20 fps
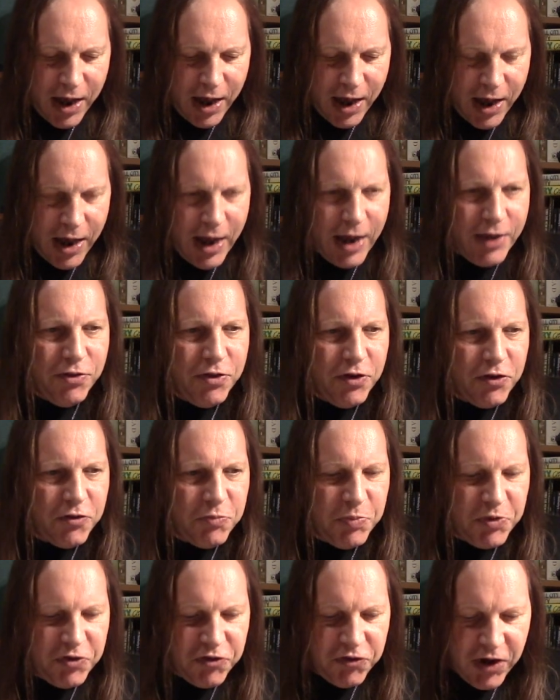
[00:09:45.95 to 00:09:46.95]
and this
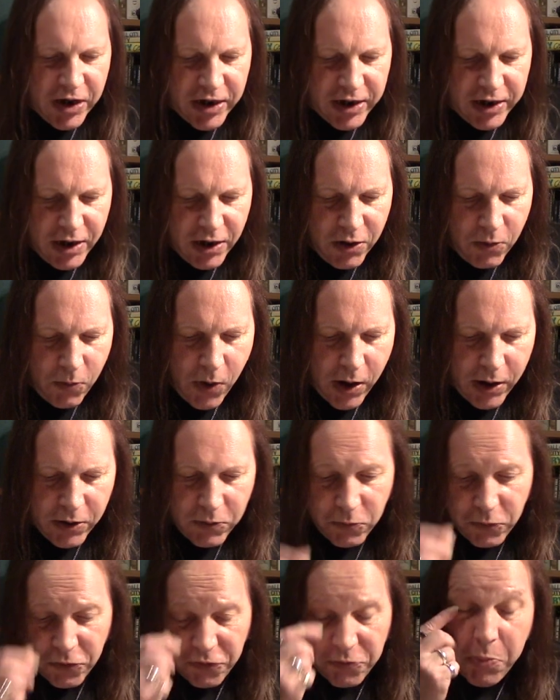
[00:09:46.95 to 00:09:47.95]
particular
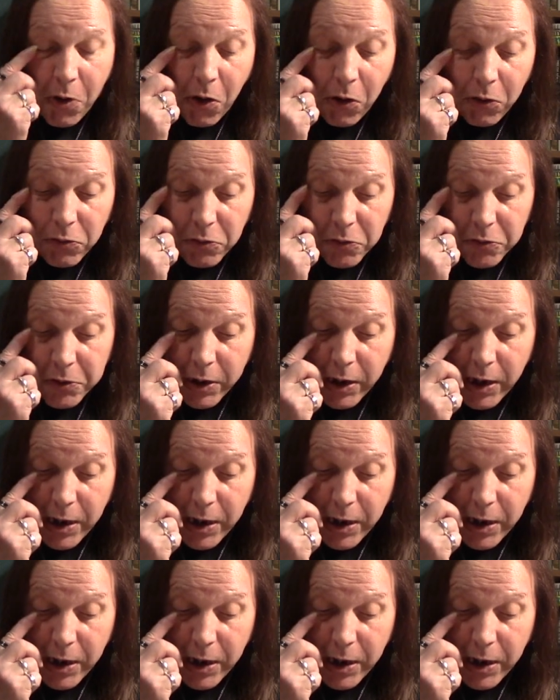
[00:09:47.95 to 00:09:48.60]
one was bottled